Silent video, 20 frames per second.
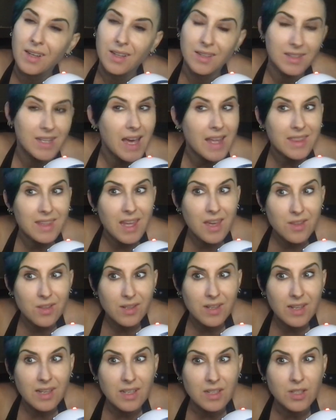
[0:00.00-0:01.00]
not the other
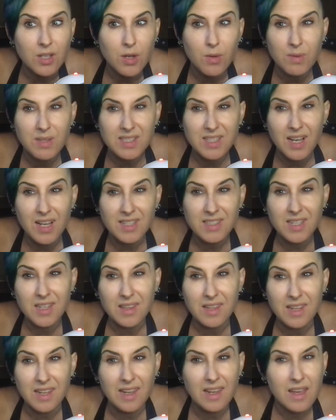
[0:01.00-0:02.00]
kid who was
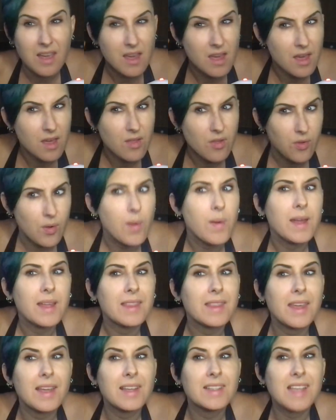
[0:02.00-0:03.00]
constantly
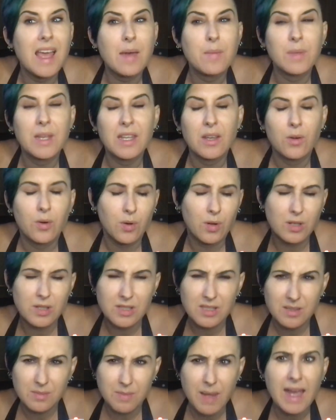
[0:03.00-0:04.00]
throwing things at me or
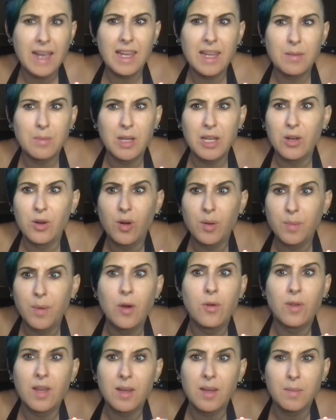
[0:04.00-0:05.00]
smacking me or
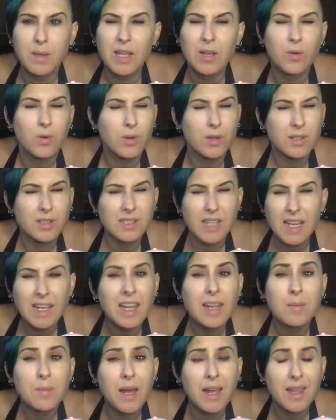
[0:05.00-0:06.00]
poking me or
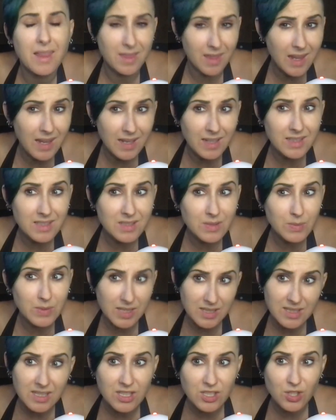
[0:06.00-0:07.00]
taking my things when
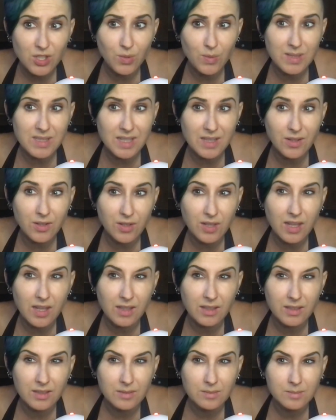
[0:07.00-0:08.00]
the teacher wasn't
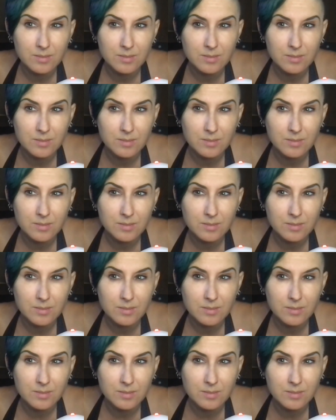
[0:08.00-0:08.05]
looking.